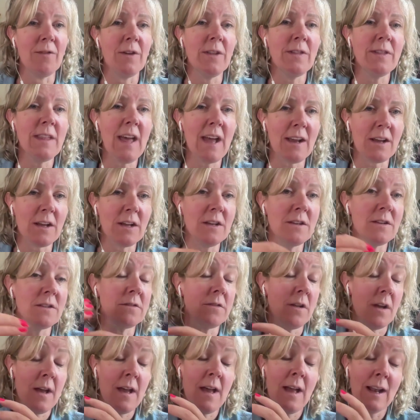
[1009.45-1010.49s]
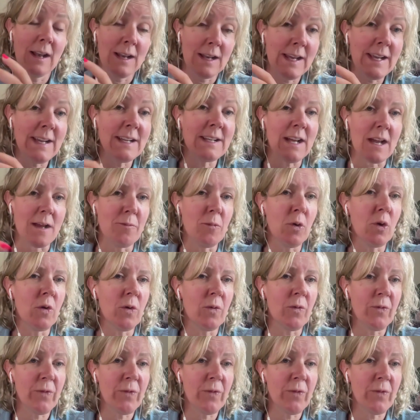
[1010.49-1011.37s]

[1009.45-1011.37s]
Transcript: and that can lead a more